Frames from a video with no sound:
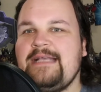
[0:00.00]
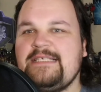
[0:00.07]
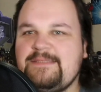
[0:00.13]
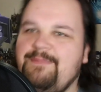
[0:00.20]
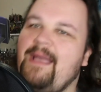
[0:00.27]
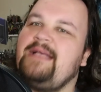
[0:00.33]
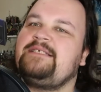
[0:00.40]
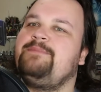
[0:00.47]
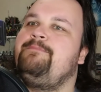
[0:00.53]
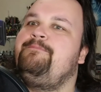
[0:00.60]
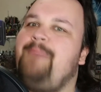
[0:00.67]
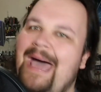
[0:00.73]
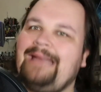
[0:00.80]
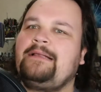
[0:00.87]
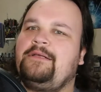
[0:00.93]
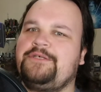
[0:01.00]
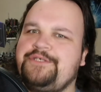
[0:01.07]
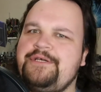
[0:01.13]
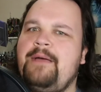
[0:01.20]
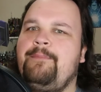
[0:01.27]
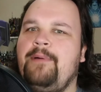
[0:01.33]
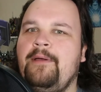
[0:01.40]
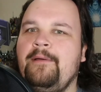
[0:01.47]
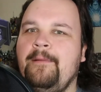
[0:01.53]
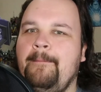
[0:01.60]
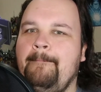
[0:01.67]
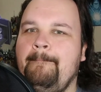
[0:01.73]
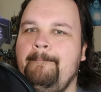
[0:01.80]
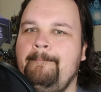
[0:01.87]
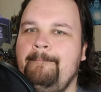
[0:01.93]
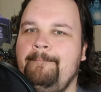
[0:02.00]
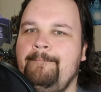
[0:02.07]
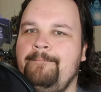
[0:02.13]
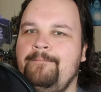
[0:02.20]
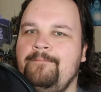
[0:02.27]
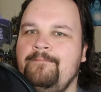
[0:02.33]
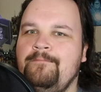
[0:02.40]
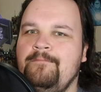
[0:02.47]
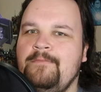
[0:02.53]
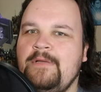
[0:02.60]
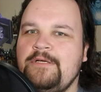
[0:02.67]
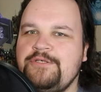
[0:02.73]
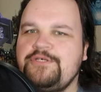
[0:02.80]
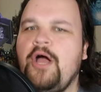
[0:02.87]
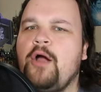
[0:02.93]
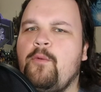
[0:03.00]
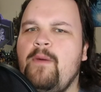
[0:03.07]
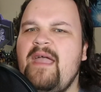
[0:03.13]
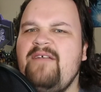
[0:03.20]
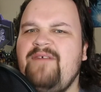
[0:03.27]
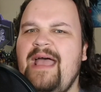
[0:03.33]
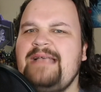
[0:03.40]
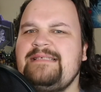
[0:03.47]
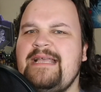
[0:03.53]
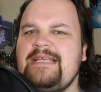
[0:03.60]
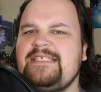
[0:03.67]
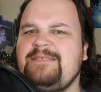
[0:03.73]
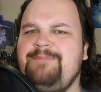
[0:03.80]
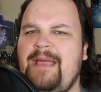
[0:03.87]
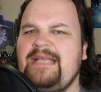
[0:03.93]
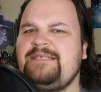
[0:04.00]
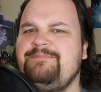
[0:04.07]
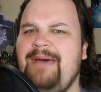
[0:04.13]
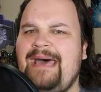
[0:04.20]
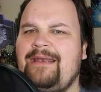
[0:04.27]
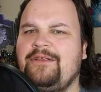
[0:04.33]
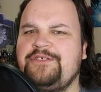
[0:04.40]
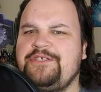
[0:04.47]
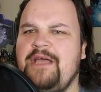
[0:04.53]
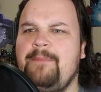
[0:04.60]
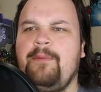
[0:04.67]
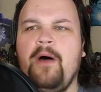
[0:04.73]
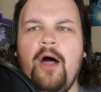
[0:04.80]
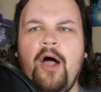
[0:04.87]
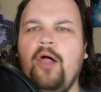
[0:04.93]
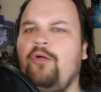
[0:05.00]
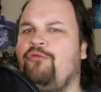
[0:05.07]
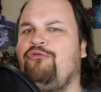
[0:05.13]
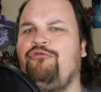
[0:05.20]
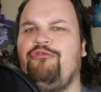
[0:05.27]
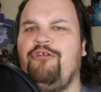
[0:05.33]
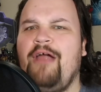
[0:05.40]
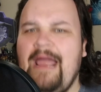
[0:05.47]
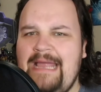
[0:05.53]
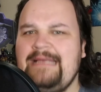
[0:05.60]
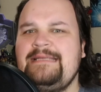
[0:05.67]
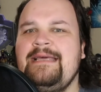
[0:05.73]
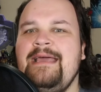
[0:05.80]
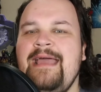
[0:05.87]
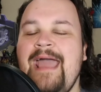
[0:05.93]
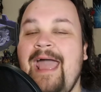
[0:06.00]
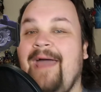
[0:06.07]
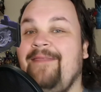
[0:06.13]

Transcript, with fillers: a space battleship. Shockwave as a space battleship. All right.